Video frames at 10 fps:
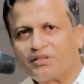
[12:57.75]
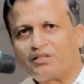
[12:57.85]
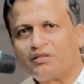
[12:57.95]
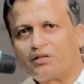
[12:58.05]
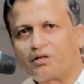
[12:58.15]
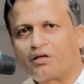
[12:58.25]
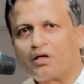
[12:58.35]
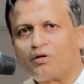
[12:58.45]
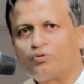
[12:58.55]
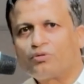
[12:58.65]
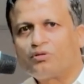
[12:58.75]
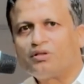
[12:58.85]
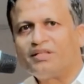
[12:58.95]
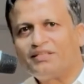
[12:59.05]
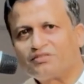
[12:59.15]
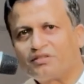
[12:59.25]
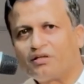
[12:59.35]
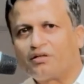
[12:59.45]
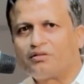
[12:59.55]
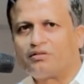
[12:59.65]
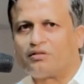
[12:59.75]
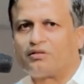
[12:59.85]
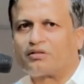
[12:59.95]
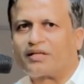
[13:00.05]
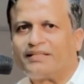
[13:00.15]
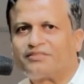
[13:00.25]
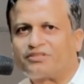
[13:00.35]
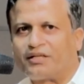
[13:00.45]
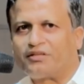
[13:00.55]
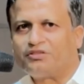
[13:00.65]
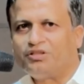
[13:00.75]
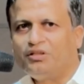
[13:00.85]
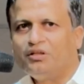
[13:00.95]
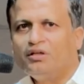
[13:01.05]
I think the cloud is the right strategy.